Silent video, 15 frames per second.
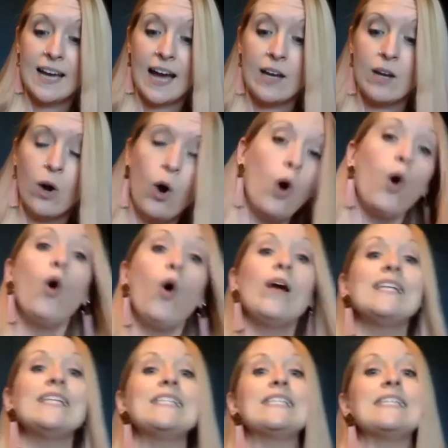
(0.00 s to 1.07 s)
and
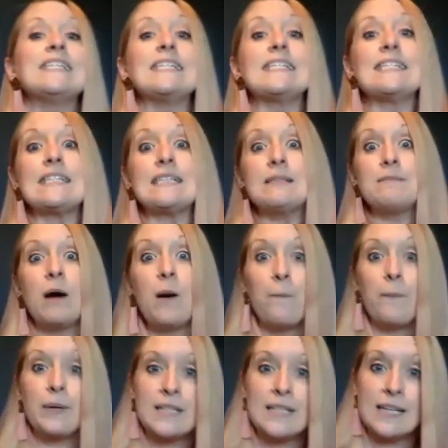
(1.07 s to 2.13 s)
hoisted them
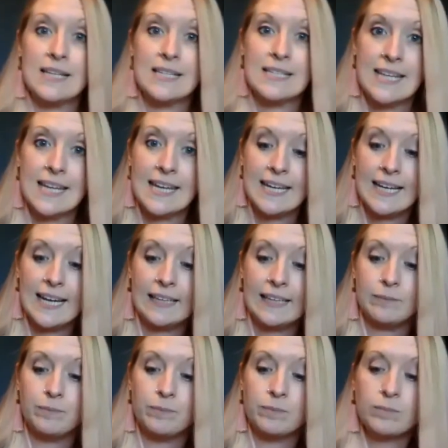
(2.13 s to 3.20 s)
up to the ceiling.